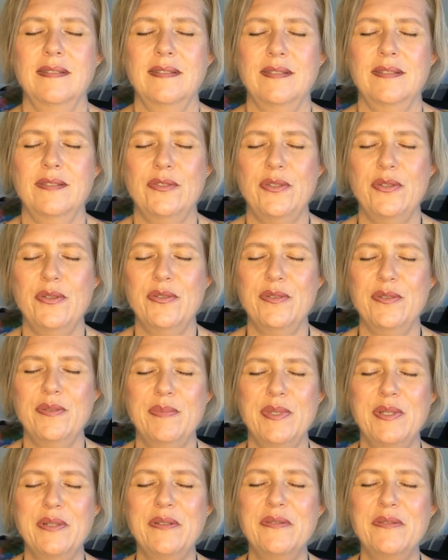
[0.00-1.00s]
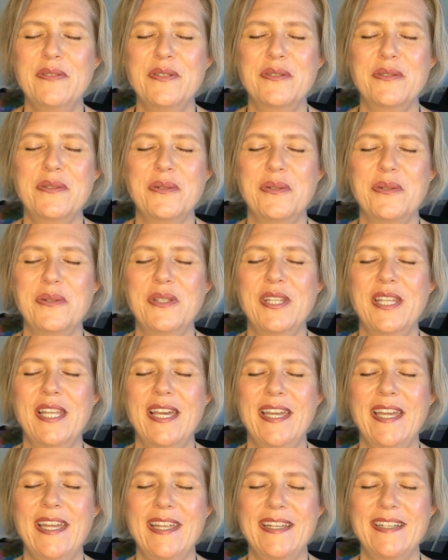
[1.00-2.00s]
So you're in the middle of this gold
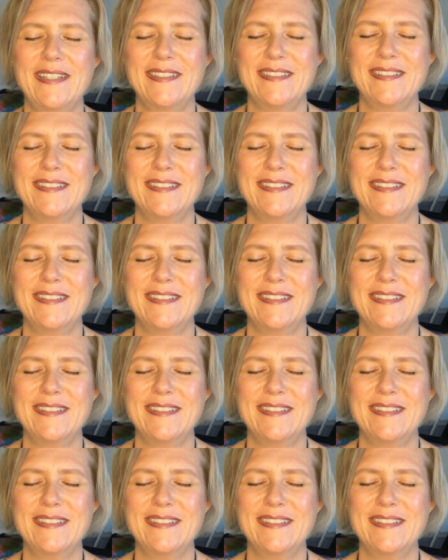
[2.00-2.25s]
light.